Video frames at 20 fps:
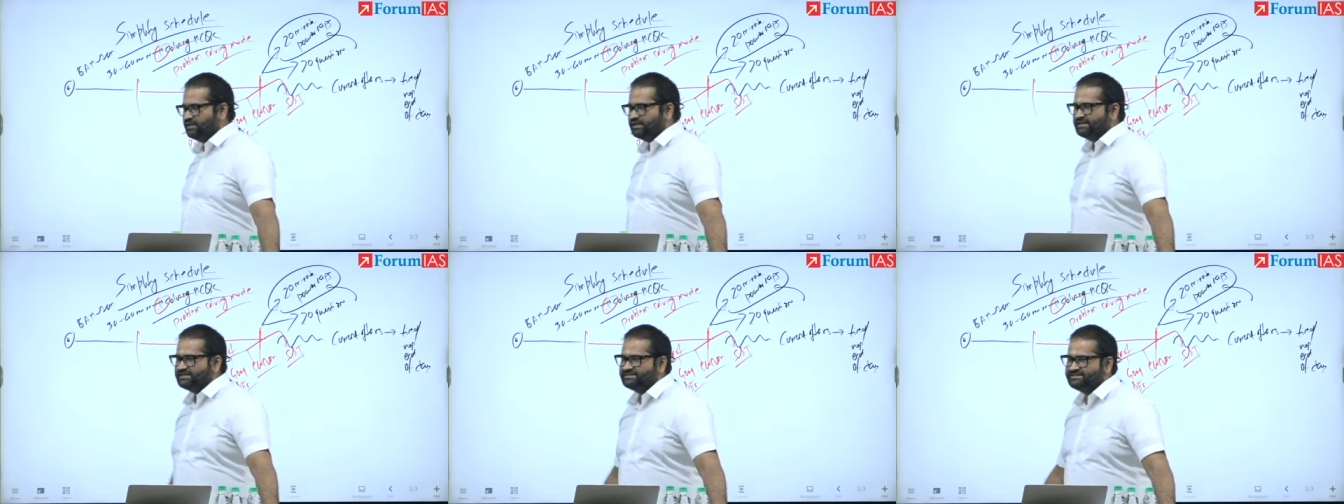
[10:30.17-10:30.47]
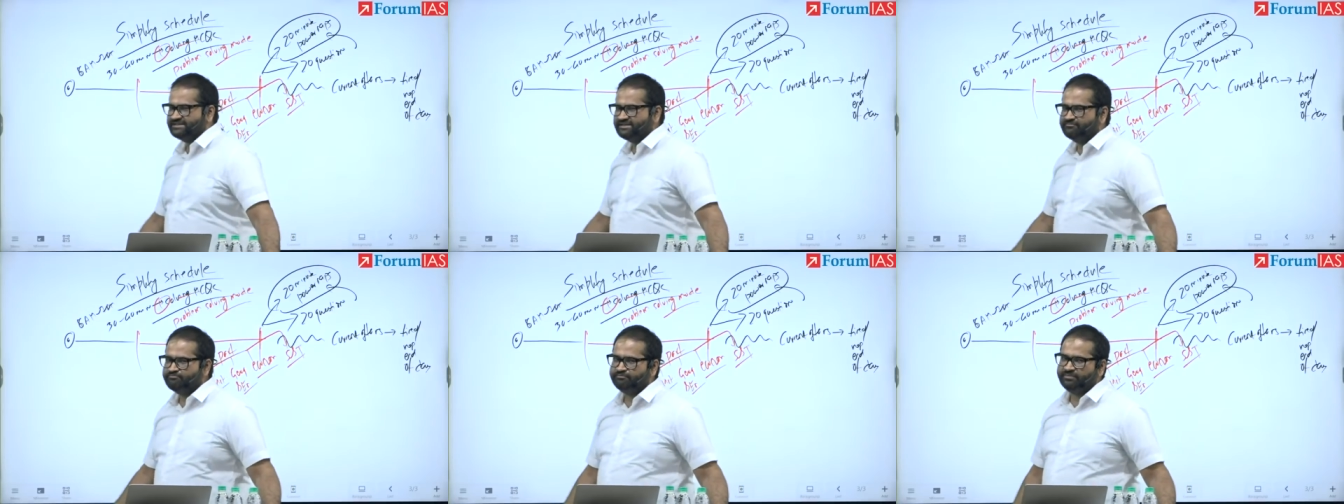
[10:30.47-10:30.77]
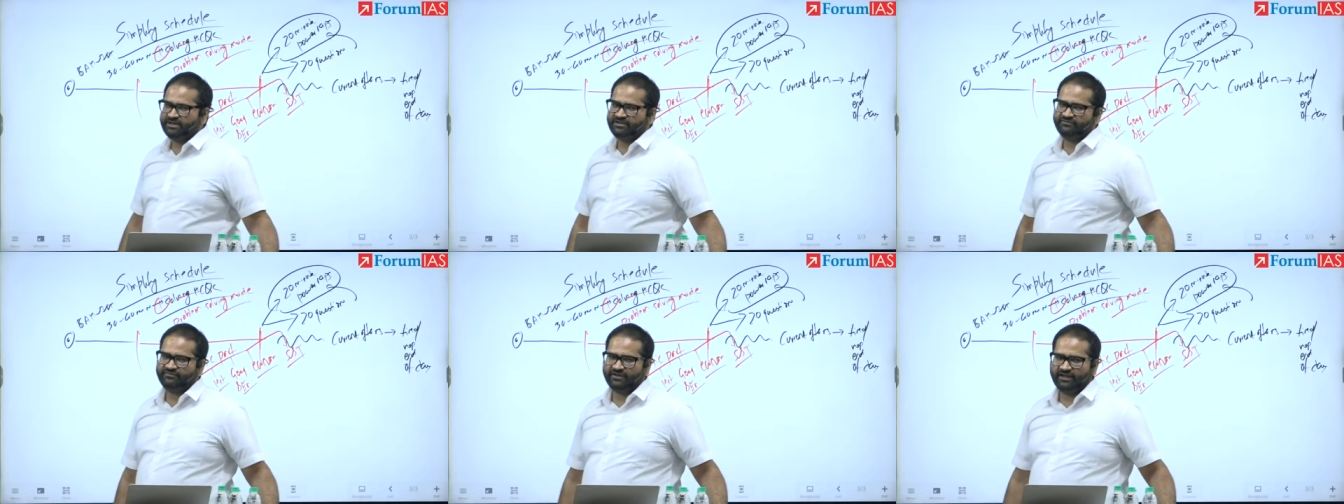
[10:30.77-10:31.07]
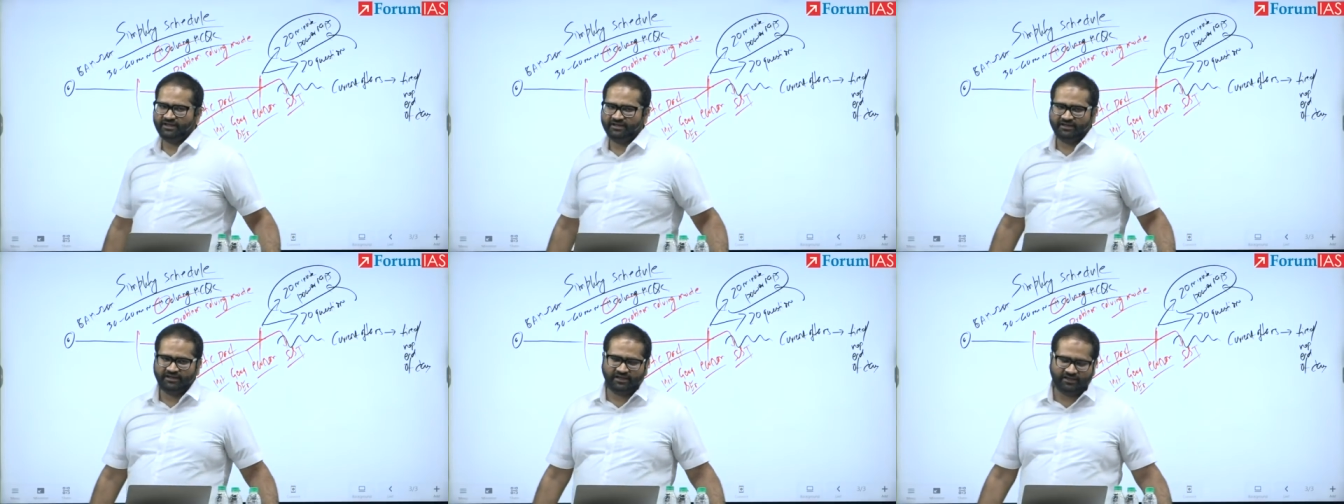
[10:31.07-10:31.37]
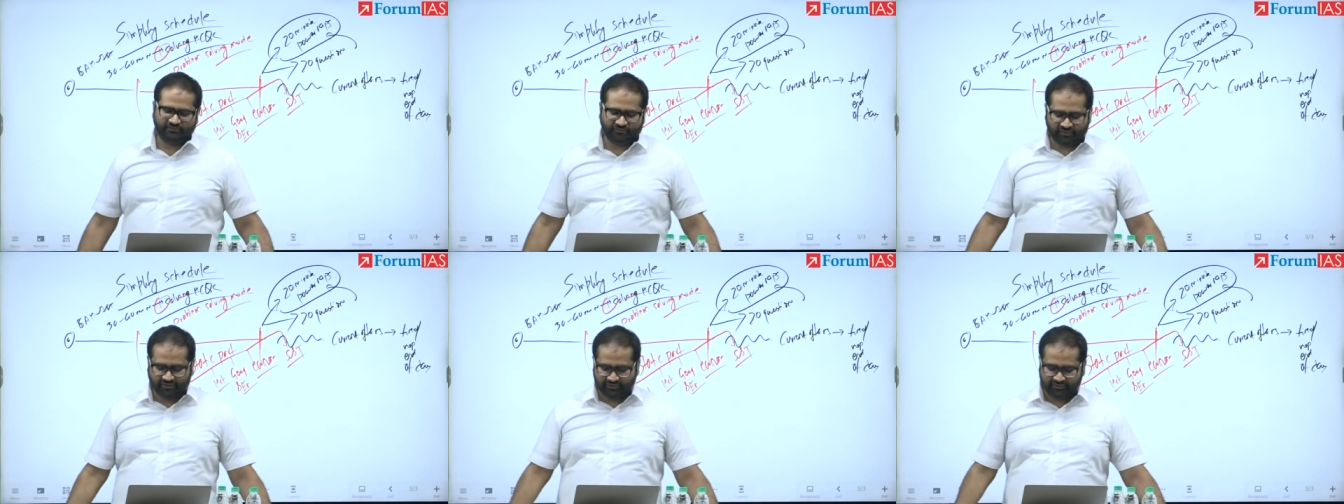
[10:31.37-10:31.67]
Simplify.
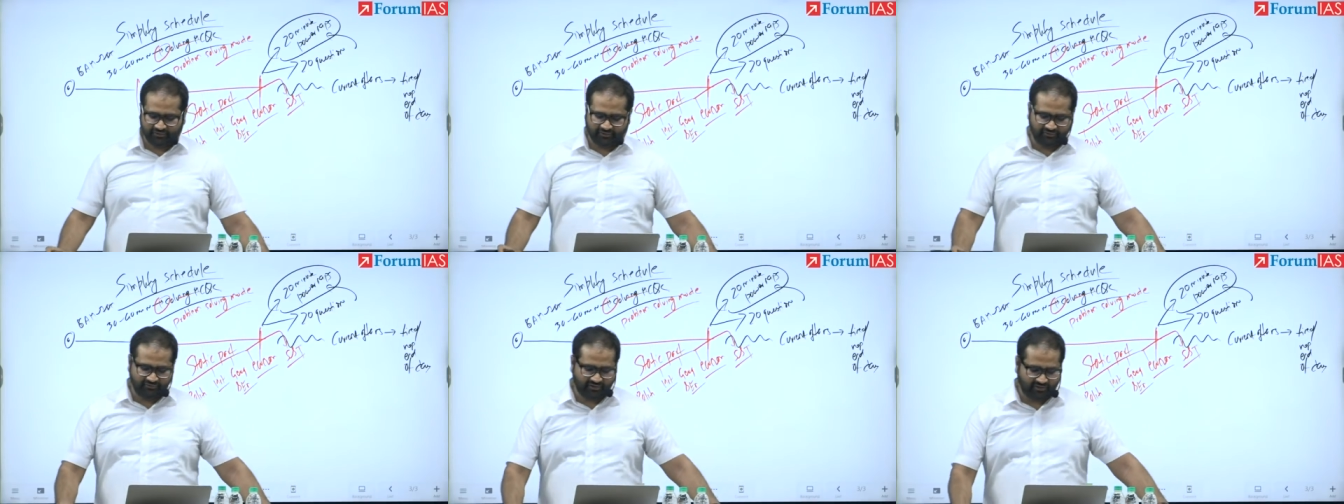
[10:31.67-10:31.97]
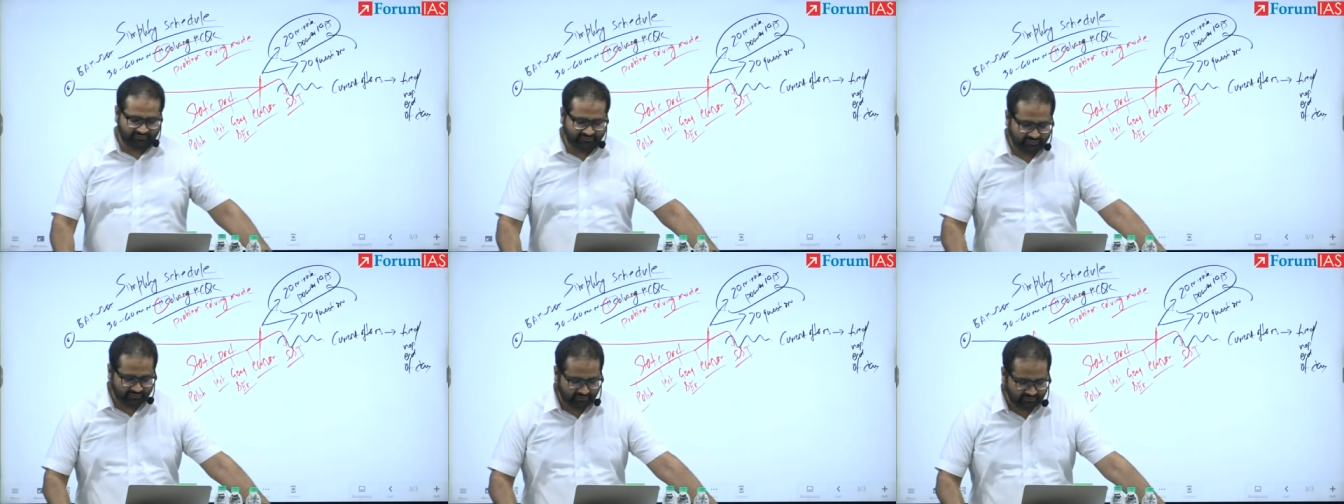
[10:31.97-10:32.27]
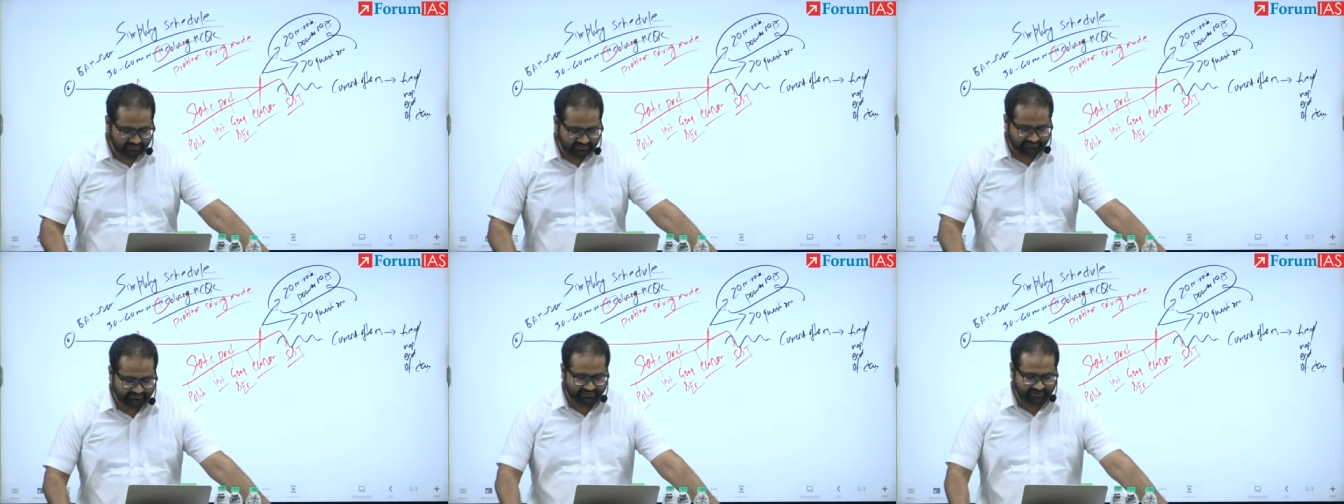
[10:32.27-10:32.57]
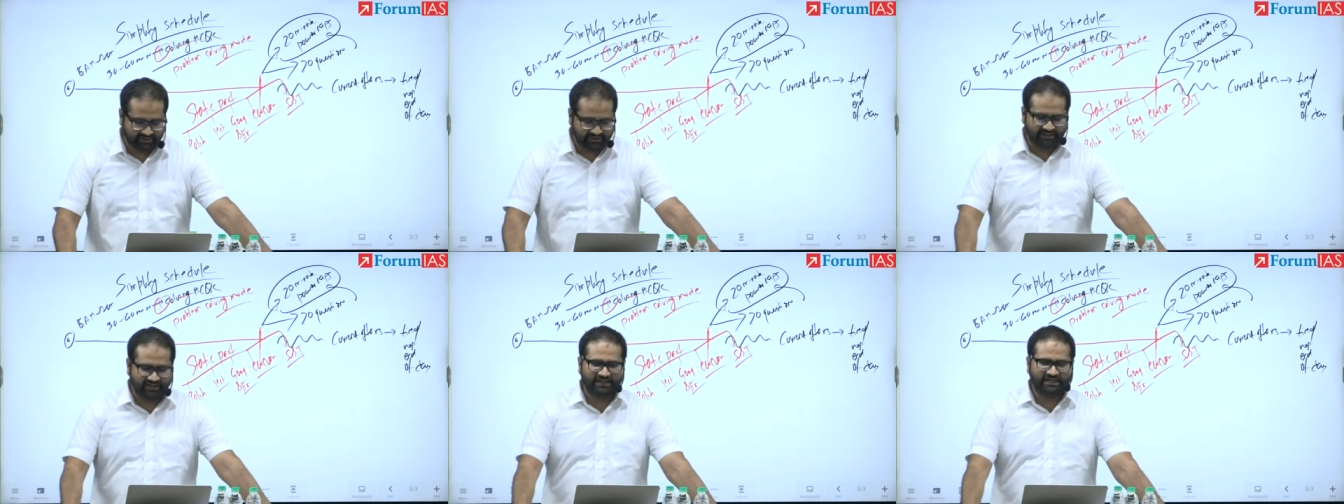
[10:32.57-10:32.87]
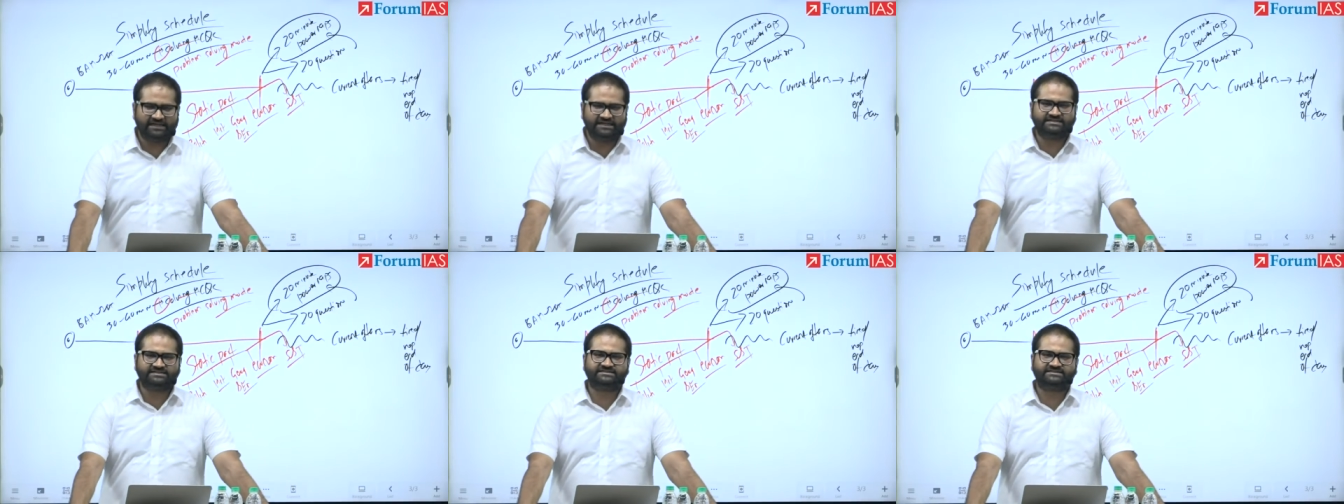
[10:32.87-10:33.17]
And what do you do after all this thing?
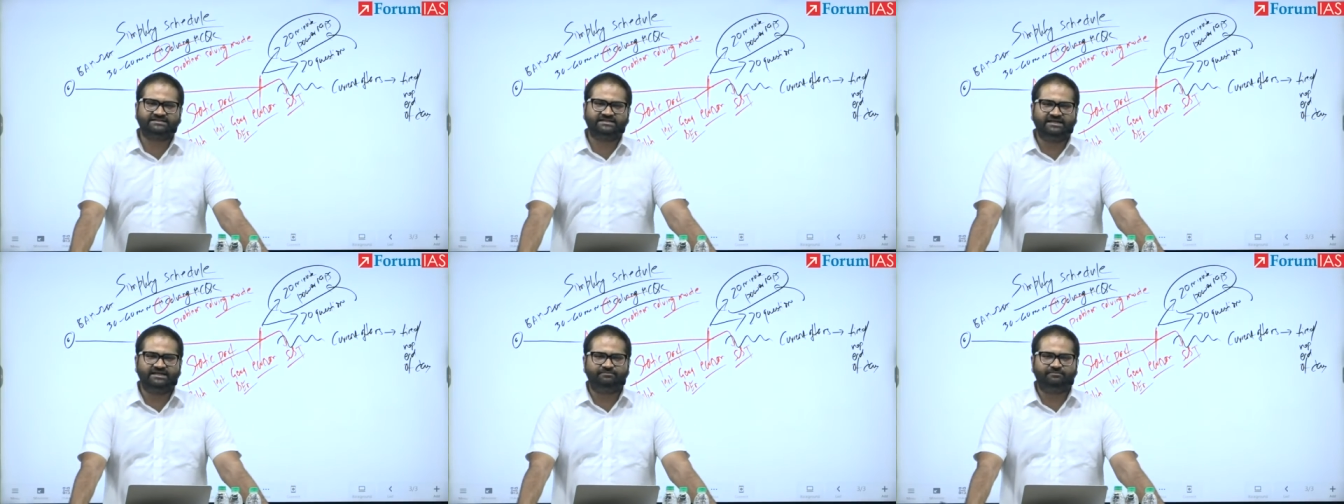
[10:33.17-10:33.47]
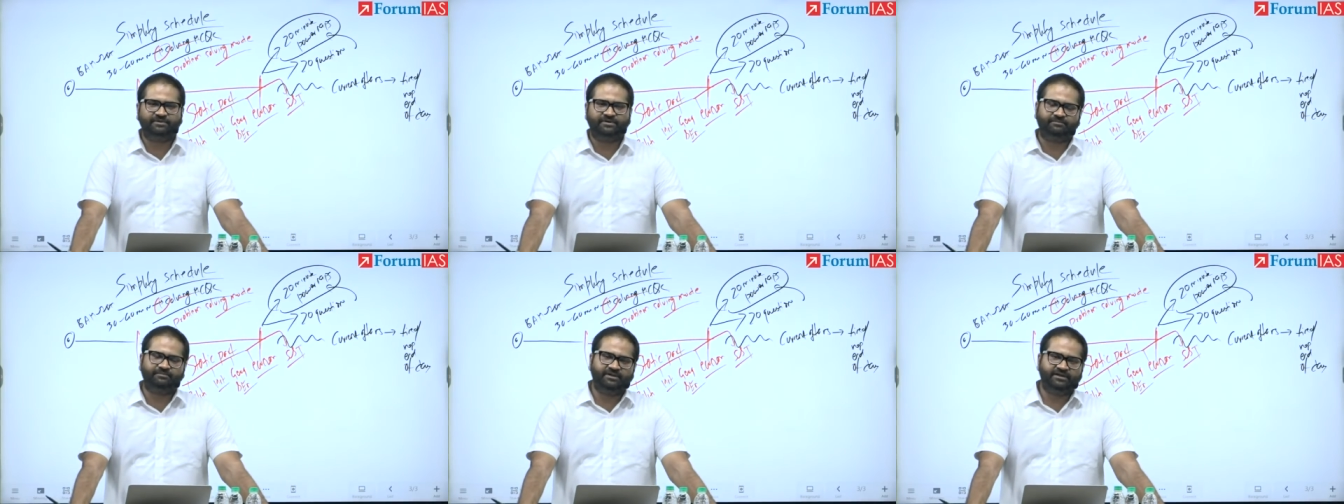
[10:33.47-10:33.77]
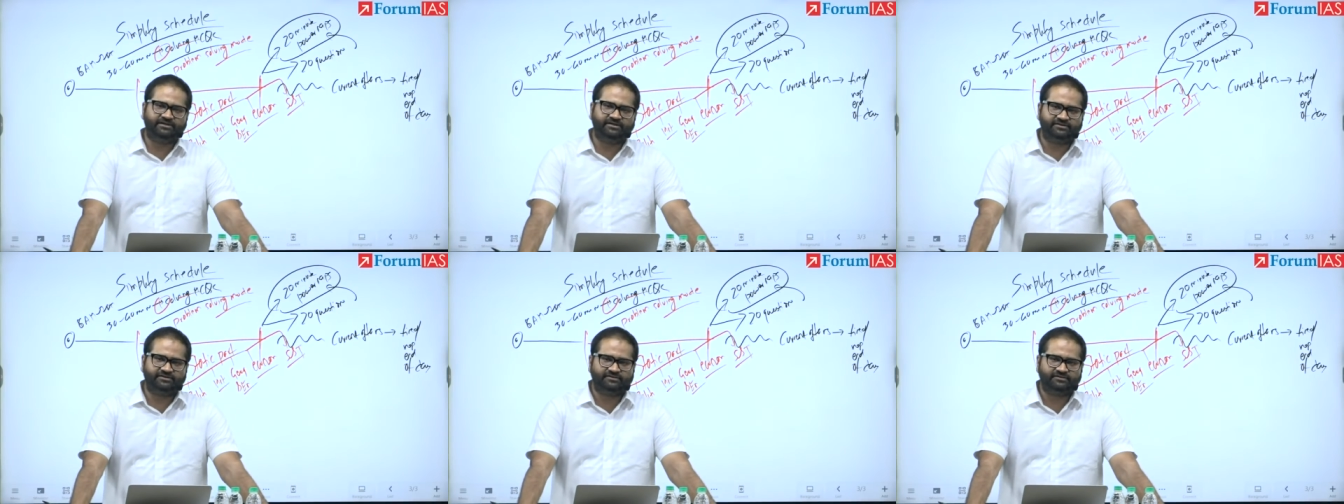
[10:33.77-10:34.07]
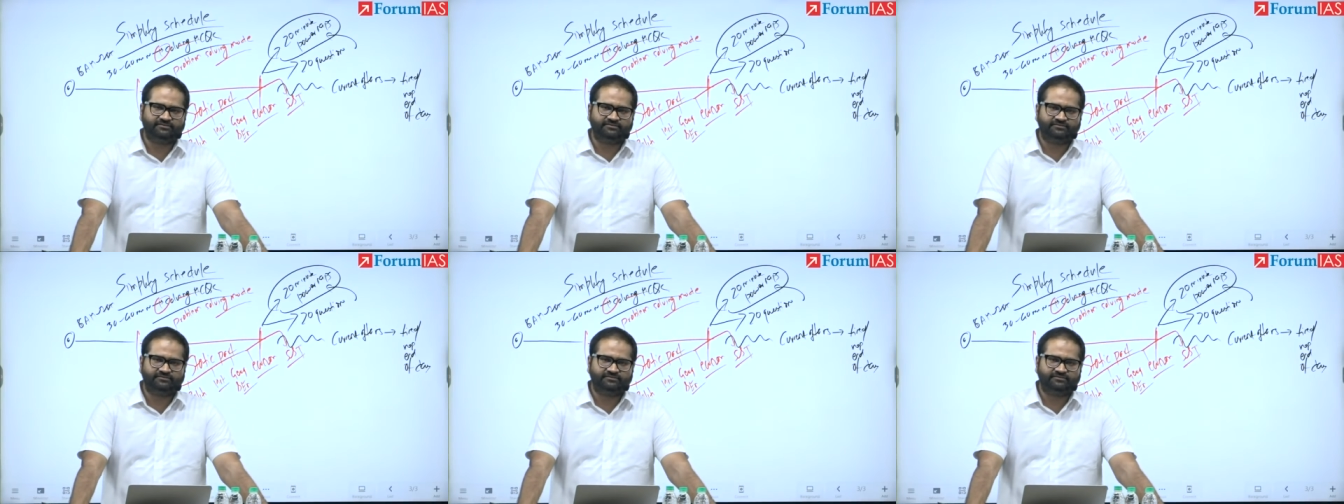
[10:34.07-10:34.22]
Eat, sleep, repeat.